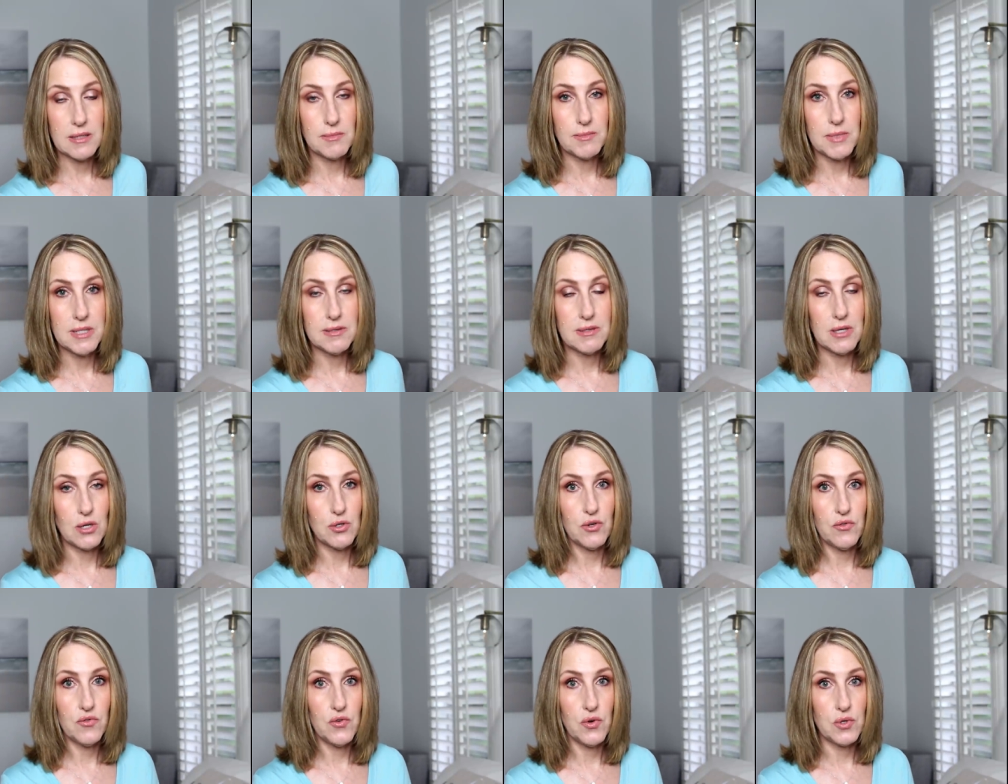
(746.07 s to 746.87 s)
Sometimes it's
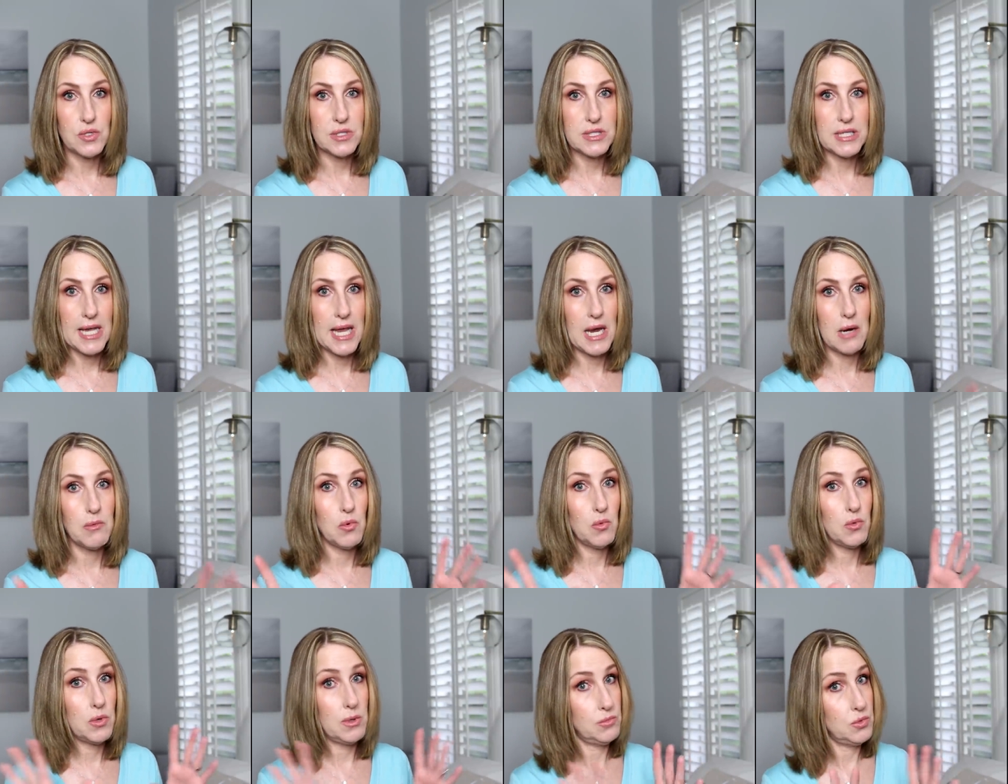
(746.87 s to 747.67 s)
hard to focus the
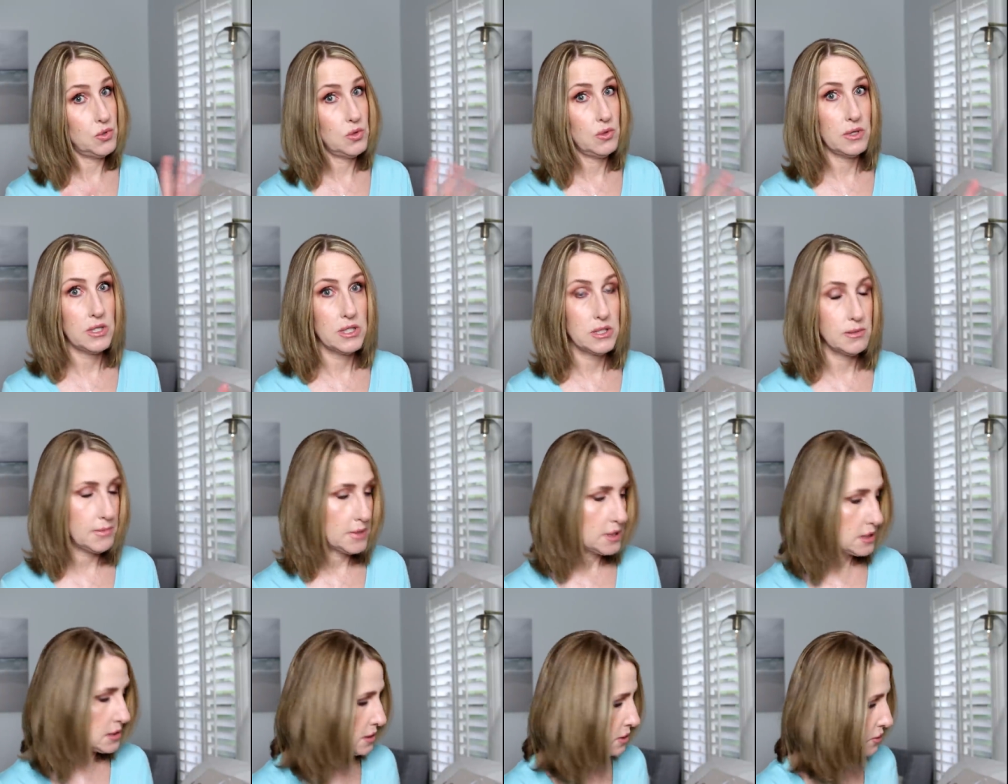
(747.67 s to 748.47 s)
camera when I'm doing this
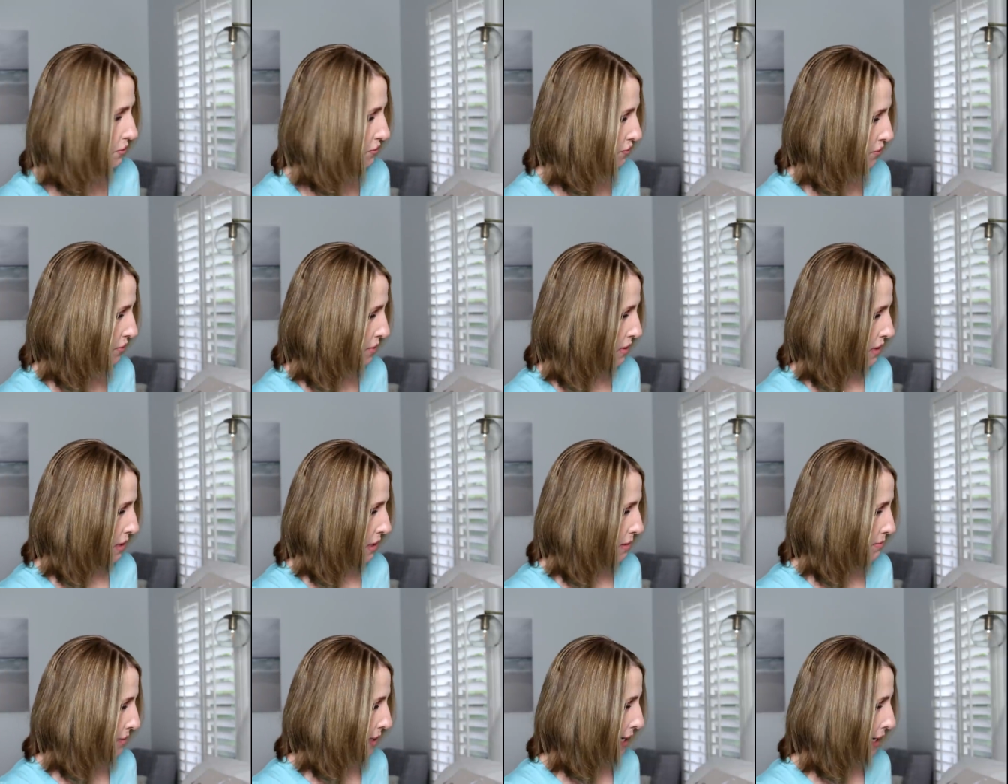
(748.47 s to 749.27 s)

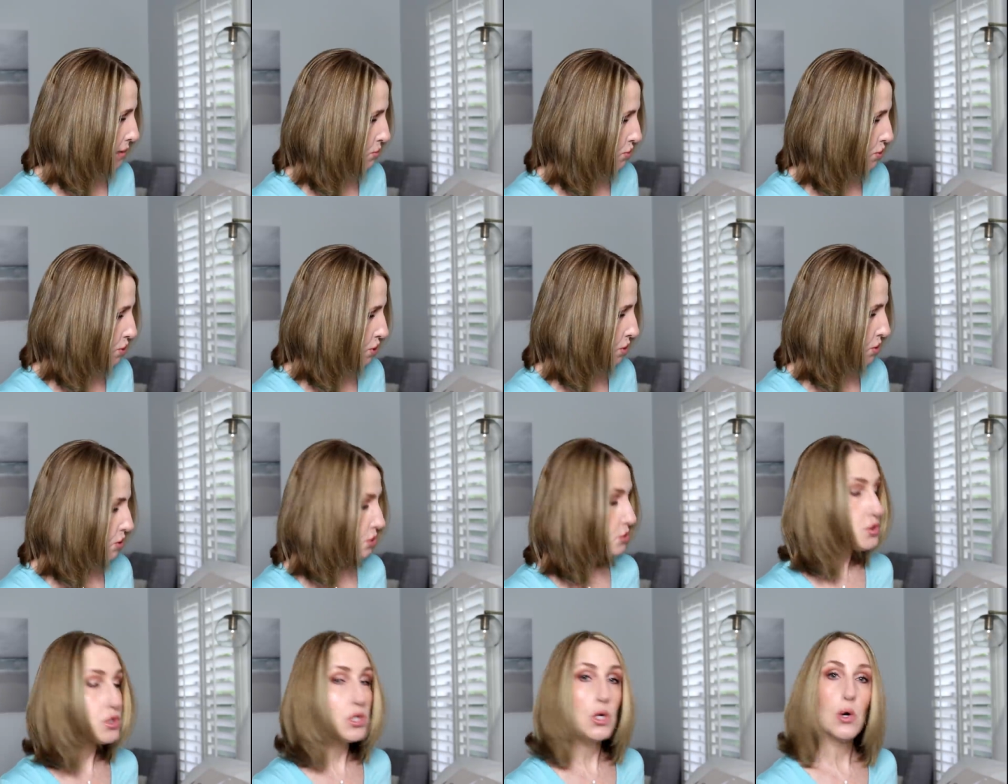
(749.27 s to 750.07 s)
myself, but I will show
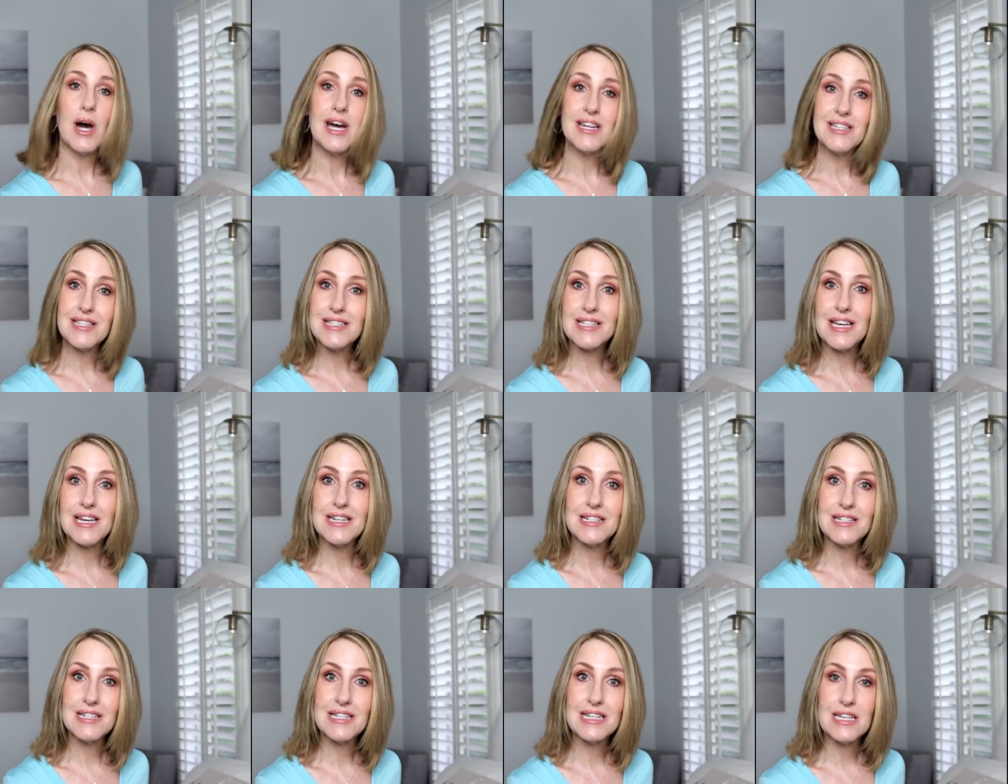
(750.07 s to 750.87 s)
you. So I
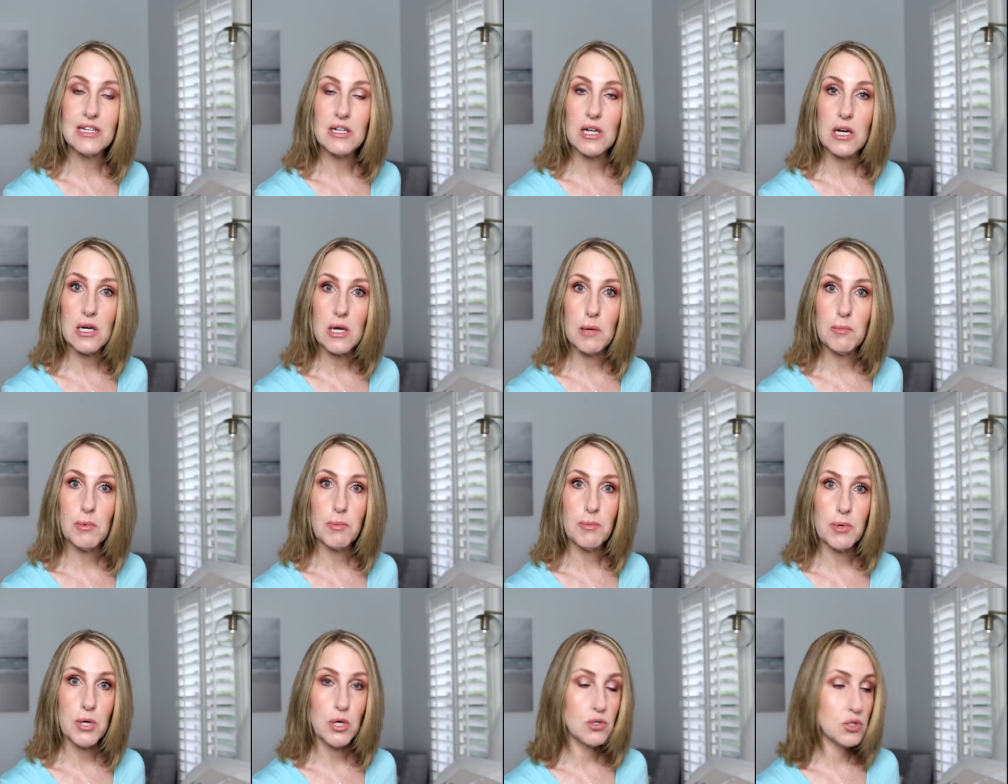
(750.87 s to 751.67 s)
decided to get a
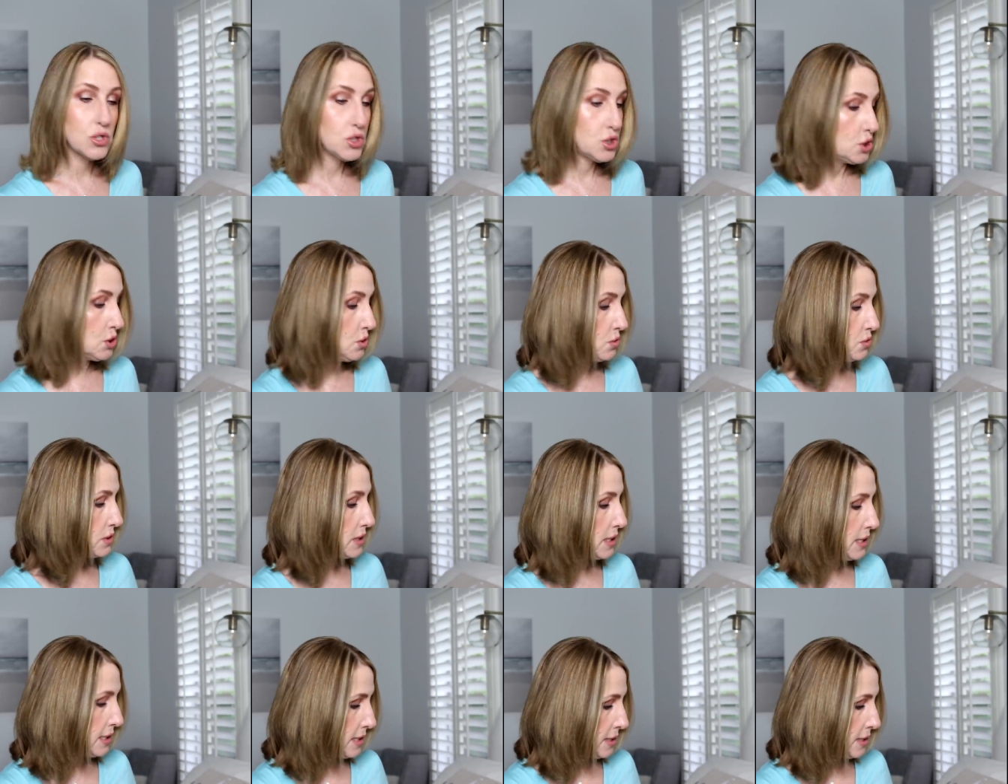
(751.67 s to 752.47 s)
couple pairs of shoes.